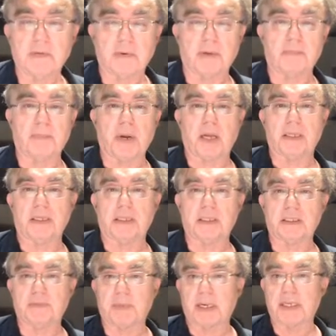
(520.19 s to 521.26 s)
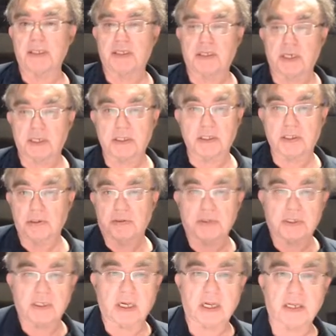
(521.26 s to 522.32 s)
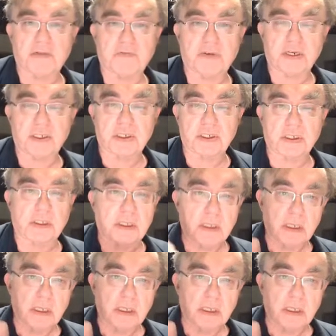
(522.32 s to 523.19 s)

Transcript: One part of the space. Just choose science fiction.